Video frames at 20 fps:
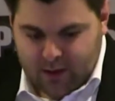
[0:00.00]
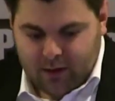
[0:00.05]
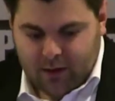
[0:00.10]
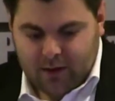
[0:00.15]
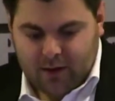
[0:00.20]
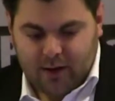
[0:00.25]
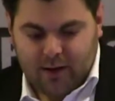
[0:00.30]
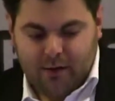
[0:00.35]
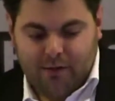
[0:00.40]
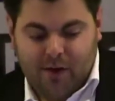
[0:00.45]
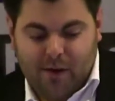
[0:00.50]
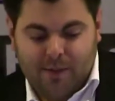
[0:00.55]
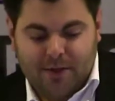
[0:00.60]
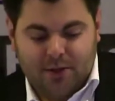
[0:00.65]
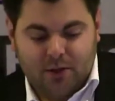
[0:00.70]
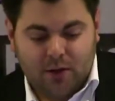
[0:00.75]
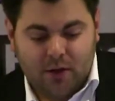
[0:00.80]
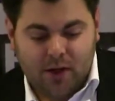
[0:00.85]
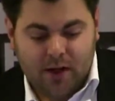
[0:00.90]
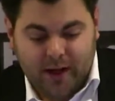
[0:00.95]
the
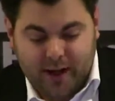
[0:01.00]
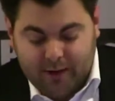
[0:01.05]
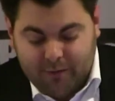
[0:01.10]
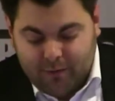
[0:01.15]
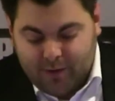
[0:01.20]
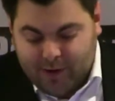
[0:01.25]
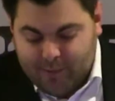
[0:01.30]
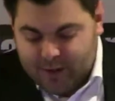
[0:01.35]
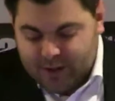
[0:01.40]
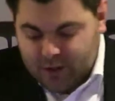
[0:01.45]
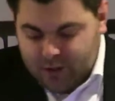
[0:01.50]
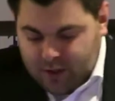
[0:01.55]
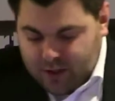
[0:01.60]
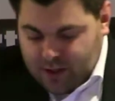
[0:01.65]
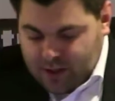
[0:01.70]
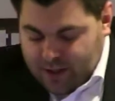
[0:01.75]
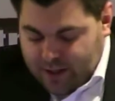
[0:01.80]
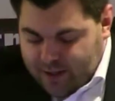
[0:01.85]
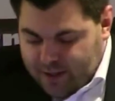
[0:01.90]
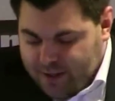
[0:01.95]
pharmaceutical,
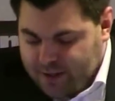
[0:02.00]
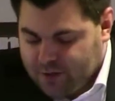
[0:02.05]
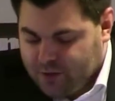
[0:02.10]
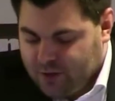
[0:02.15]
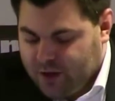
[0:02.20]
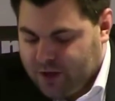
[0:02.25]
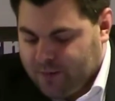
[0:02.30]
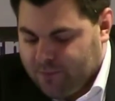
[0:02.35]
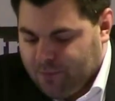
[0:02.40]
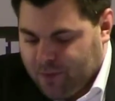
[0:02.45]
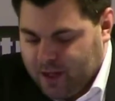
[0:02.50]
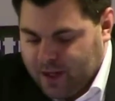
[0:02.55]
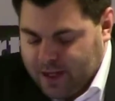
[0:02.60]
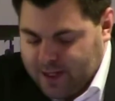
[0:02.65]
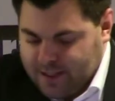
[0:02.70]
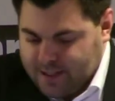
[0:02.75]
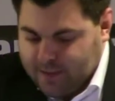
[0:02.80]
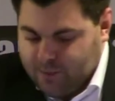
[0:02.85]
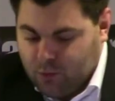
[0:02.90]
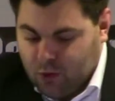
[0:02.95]
pharmaceutical industry
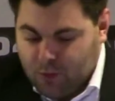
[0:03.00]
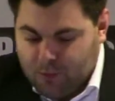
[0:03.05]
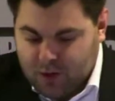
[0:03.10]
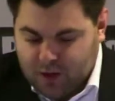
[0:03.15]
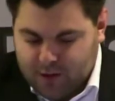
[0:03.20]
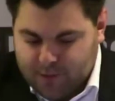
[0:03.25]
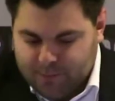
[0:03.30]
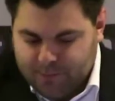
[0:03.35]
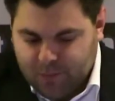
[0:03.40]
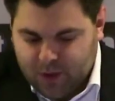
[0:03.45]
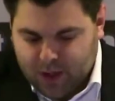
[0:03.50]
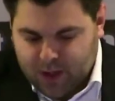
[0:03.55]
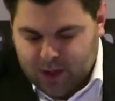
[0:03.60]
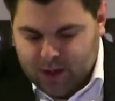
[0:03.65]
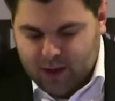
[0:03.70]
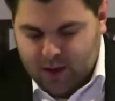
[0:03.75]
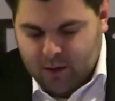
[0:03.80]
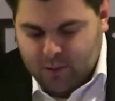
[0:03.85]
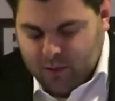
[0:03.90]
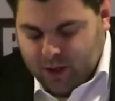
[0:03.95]
has a problem
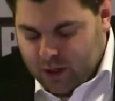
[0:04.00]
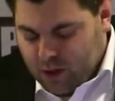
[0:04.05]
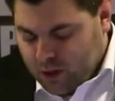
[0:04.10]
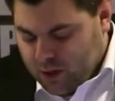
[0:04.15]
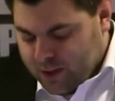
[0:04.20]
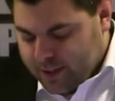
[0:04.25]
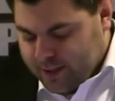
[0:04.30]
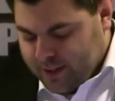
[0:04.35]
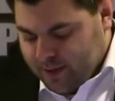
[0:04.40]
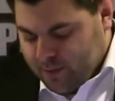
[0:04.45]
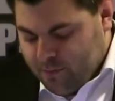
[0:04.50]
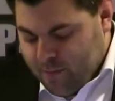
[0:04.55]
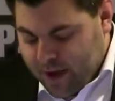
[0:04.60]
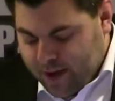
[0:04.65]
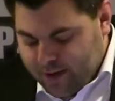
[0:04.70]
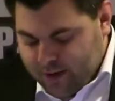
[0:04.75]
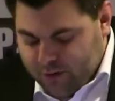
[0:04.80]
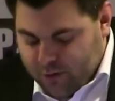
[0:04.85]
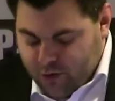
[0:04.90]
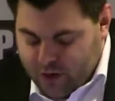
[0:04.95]
because
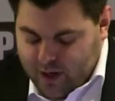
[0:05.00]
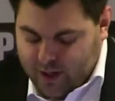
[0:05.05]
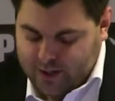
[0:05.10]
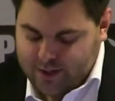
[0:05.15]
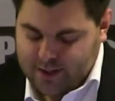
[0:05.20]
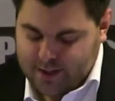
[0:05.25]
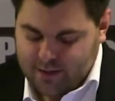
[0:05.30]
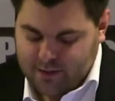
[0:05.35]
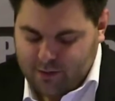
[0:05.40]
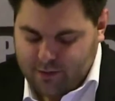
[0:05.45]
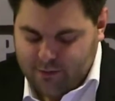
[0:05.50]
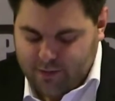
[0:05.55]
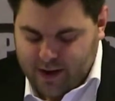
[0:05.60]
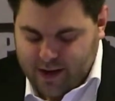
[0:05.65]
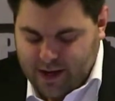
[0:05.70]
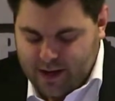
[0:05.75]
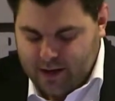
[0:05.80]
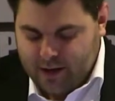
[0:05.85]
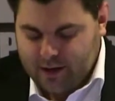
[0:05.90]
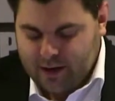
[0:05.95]
many drugs
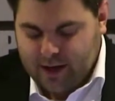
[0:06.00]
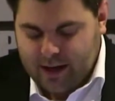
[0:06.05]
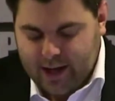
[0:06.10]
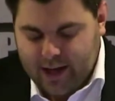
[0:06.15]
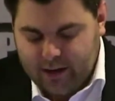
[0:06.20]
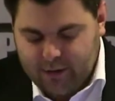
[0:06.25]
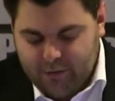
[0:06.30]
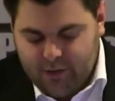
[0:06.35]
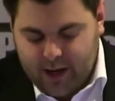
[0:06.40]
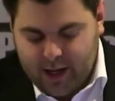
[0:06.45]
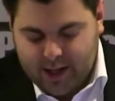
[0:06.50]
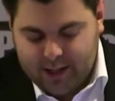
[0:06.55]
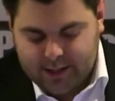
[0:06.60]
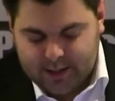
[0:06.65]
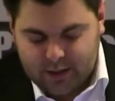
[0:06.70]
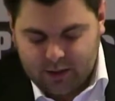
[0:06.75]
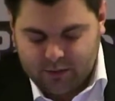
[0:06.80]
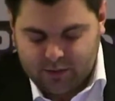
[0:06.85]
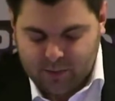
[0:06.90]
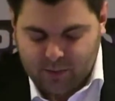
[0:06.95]
fail in the late
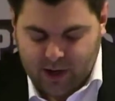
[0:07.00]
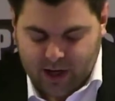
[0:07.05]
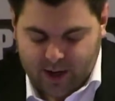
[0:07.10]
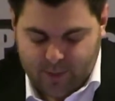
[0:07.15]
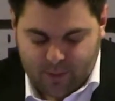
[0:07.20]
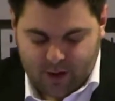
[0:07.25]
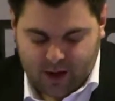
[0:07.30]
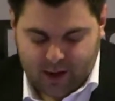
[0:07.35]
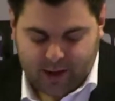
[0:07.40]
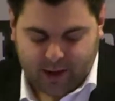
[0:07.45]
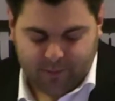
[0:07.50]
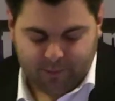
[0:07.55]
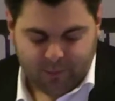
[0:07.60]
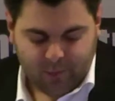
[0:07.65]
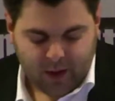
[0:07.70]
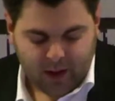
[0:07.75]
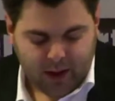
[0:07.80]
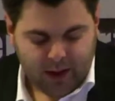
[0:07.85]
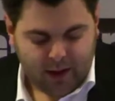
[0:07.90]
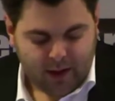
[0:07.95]
phase of the pipeline,
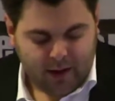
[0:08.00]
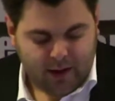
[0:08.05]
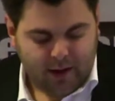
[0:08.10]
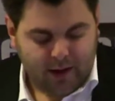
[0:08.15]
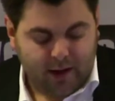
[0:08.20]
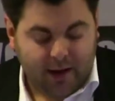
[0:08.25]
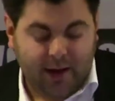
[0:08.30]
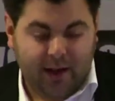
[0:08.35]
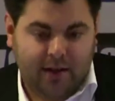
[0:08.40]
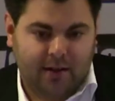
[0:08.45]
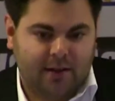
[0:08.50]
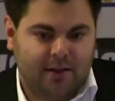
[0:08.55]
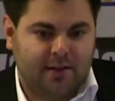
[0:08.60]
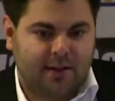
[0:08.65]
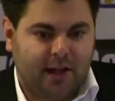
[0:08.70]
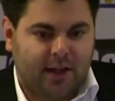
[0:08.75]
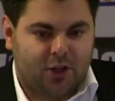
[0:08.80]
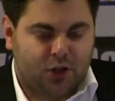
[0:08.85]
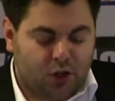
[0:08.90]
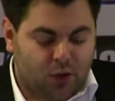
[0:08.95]
in
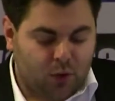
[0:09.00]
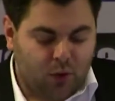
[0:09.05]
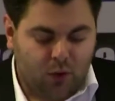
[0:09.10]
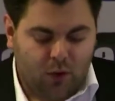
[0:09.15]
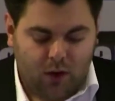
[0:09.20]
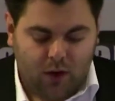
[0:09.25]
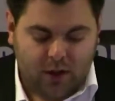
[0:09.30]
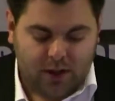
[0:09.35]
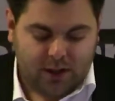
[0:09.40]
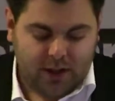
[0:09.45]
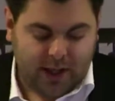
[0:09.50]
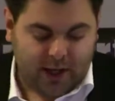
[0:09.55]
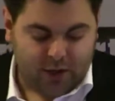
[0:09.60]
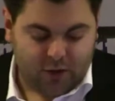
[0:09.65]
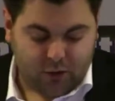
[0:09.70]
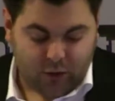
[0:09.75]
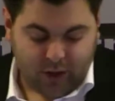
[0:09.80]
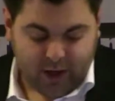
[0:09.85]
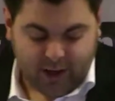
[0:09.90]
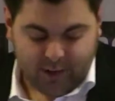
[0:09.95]
stage two or
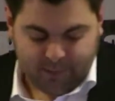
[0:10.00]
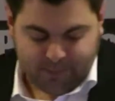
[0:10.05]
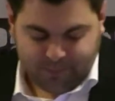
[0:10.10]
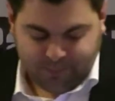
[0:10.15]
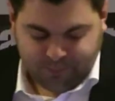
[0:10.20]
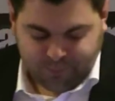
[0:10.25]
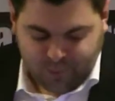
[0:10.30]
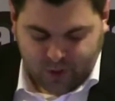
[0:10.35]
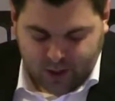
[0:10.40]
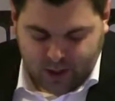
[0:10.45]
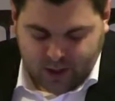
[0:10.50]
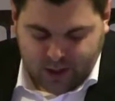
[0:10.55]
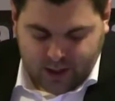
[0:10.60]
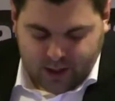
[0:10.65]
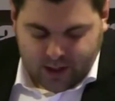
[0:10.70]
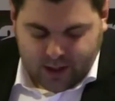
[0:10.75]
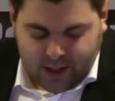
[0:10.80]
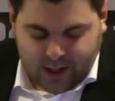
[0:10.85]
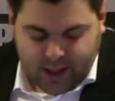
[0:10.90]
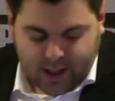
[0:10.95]
stage three.
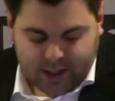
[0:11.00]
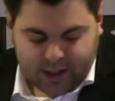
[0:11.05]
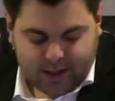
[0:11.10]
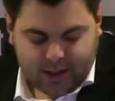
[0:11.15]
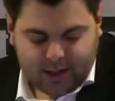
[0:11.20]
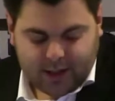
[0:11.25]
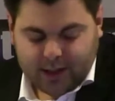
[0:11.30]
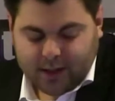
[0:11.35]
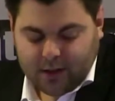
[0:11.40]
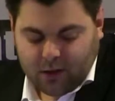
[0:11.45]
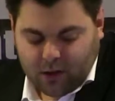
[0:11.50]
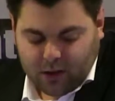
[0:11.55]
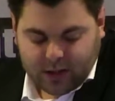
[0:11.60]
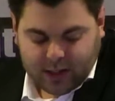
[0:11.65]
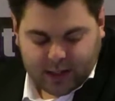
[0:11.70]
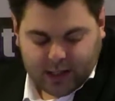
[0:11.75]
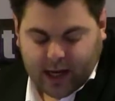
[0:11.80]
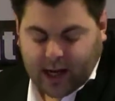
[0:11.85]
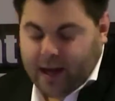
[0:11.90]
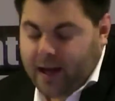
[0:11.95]
And this
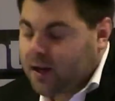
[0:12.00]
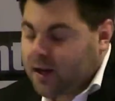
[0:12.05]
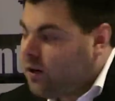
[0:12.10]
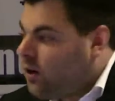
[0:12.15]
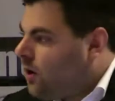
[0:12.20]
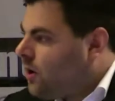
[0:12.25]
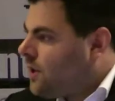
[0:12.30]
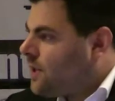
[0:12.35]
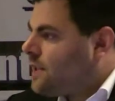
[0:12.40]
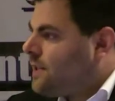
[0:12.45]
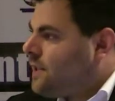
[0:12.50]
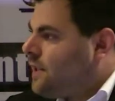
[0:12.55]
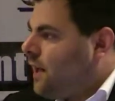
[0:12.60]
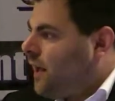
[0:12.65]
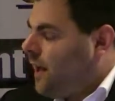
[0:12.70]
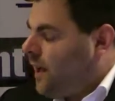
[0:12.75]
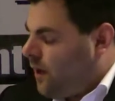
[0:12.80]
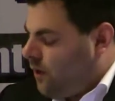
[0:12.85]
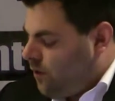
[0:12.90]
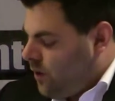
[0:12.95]
causes high cost
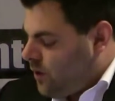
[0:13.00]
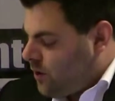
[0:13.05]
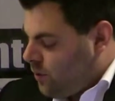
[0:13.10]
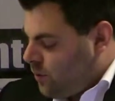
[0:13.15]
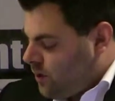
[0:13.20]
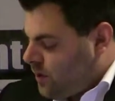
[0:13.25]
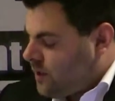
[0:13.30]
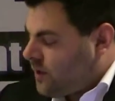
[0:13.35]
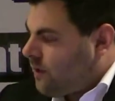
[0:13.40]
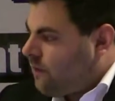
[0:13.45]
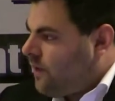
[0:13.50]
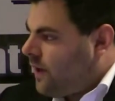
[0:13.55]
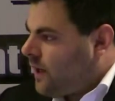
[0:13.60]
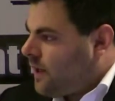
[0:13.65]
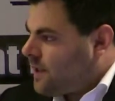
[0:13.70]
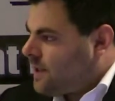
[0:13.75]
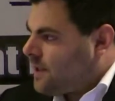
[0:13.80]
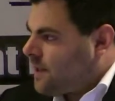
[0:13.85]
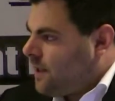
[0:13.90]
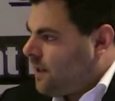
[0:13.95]
and reduces
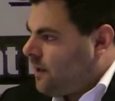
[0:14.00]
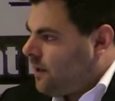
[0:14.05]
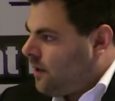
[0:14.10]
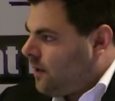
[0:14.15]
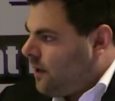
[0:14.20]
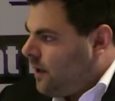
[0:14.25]
efficacy.